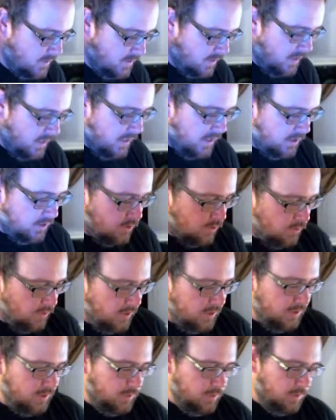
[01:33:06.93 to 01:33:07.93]
Thank you,
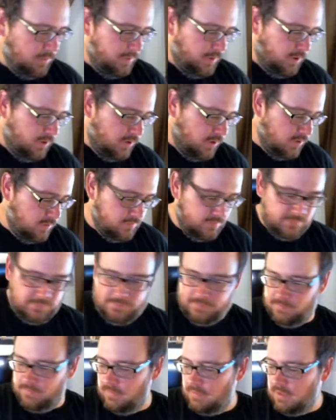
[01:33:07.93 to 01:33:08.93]
Hollywood Polo.
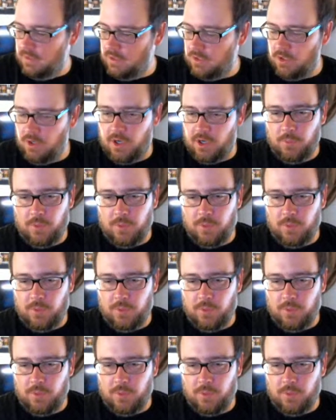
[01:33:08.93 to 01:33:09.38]
Sorry